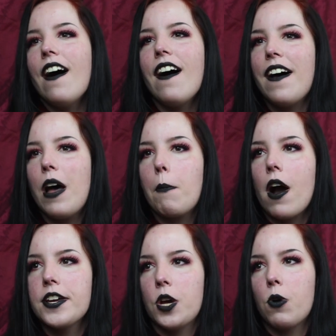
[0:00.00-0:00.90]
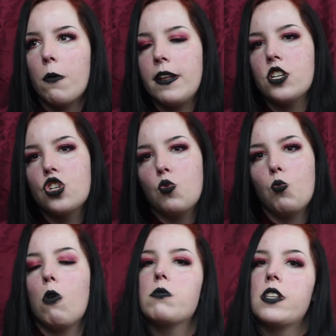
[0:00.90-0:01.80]
I don't want to
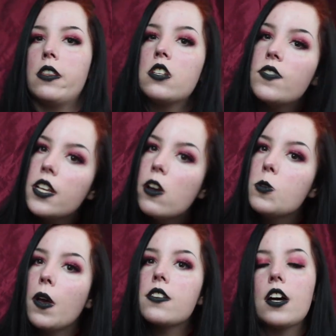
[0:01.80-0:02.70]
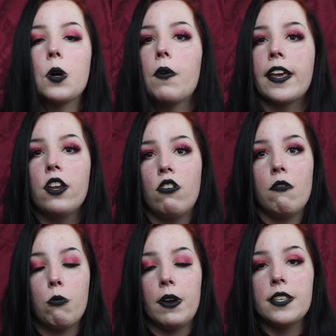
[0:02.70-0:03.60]
mention what's in those videos because I don't want to get in
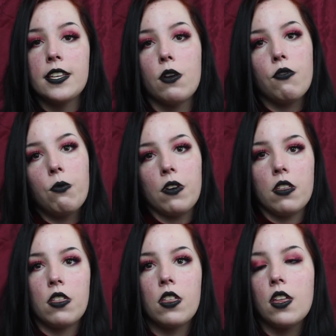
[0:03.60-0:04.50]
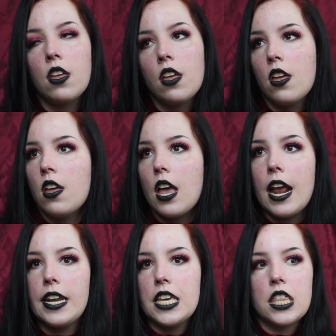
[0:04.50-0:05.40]
trouble myself with
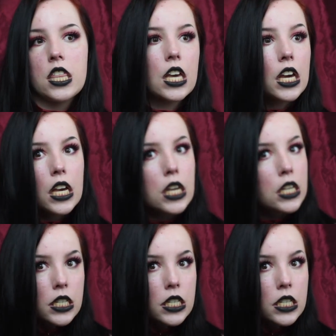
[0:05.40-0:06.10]
anything.